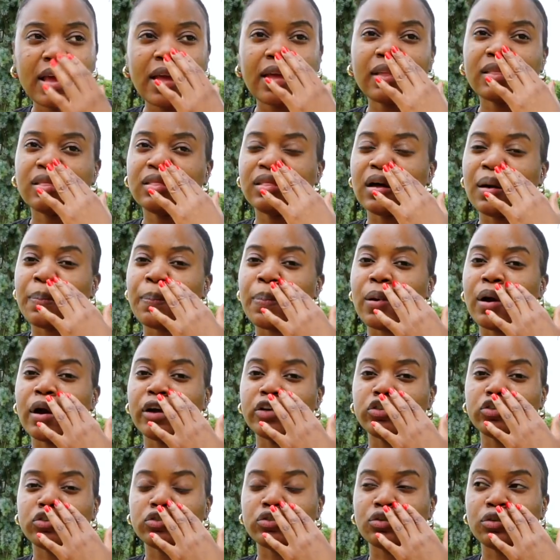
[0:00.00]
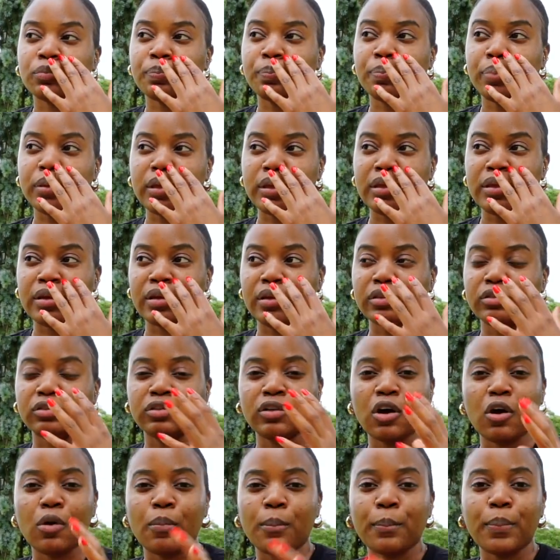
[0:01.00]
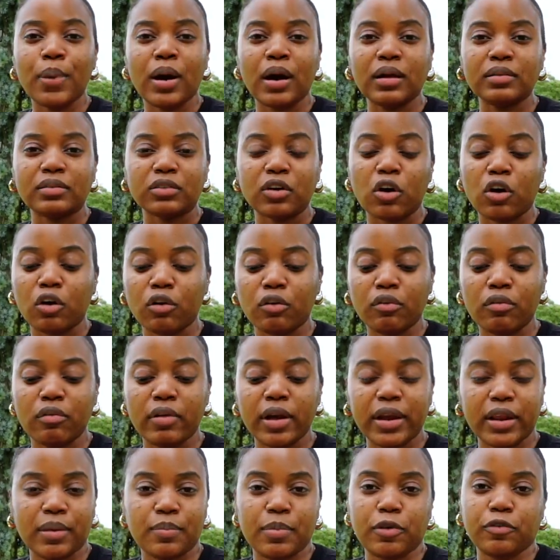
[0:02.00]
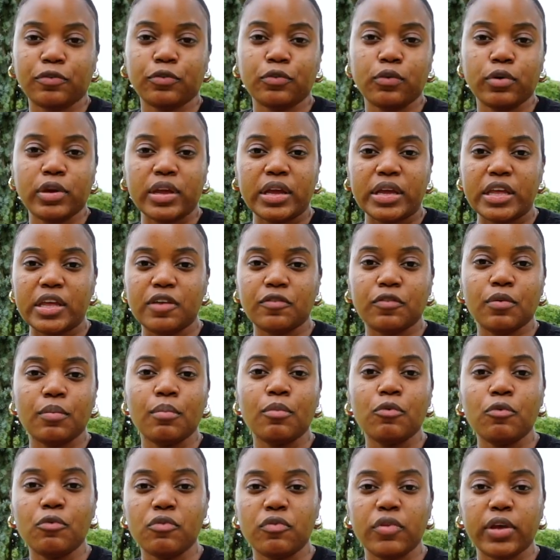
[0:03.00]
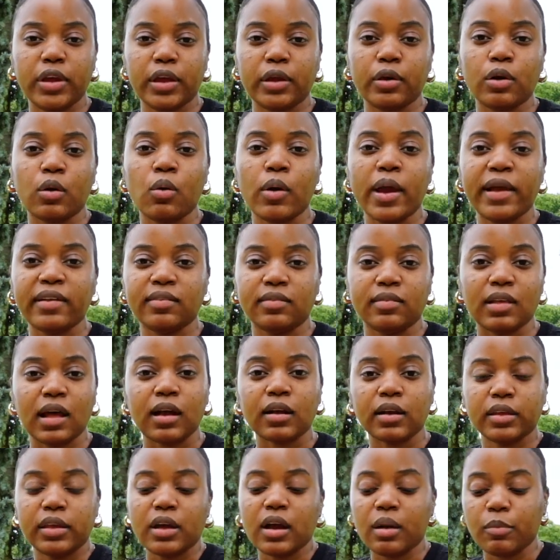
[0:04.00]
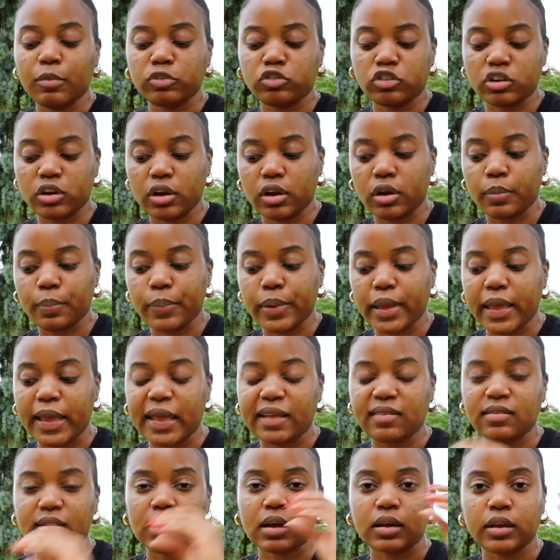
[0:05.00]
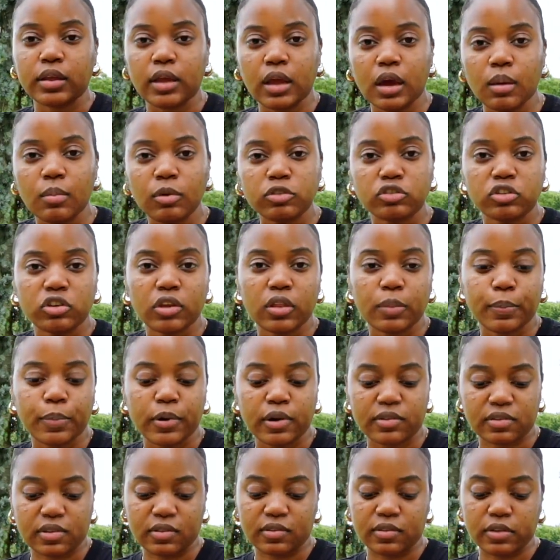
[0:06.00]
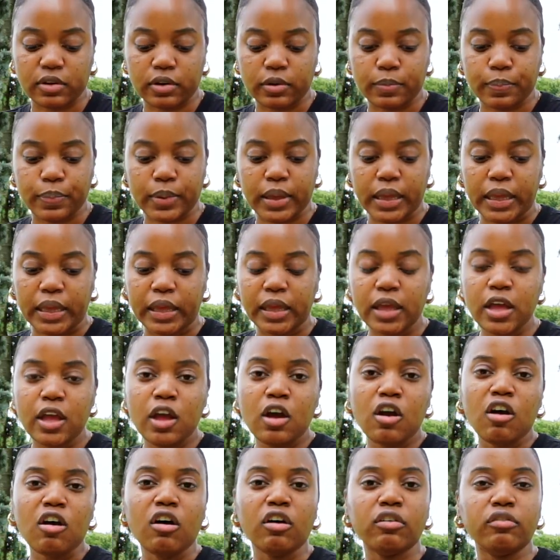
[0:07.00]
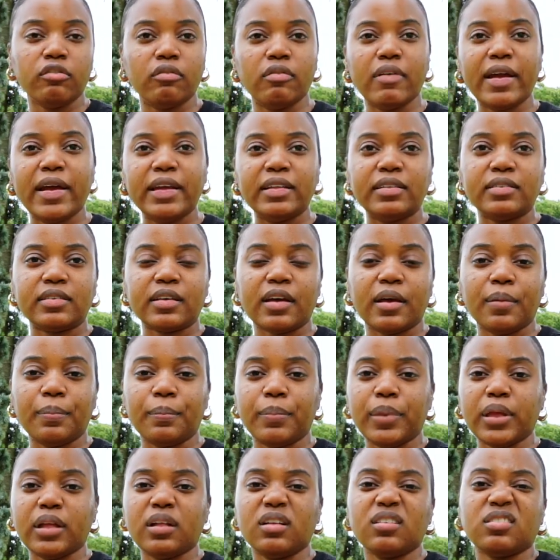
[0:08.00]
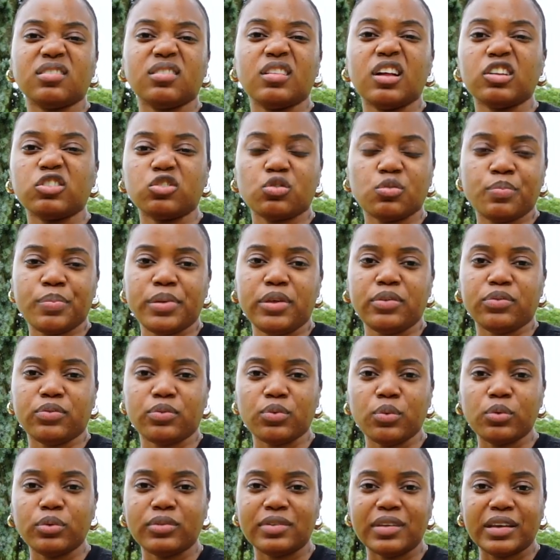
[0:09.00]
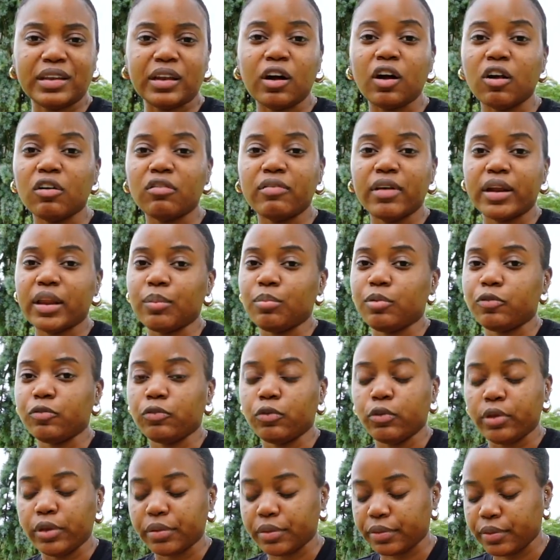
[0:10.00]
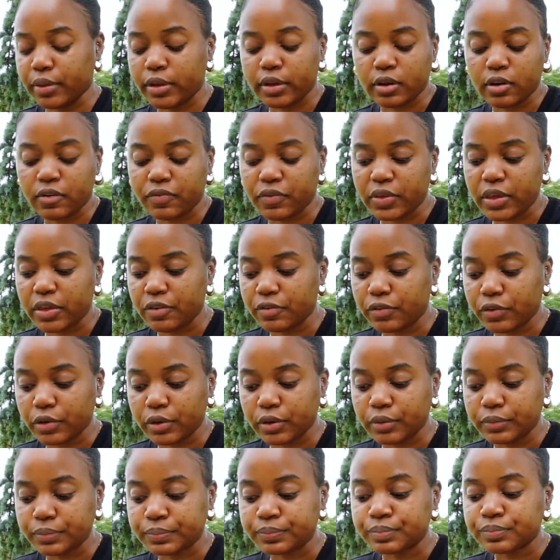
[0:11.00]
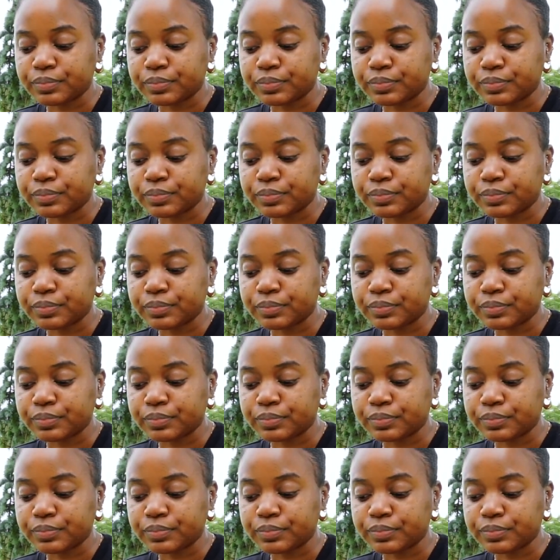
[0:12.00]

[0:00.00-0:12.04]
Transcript: That part should be done pat already before you're even moving. Exactly how much you're gonna pay, exactly how much the other person is gonna pay on rent and bills, that should be sorted already before you think of even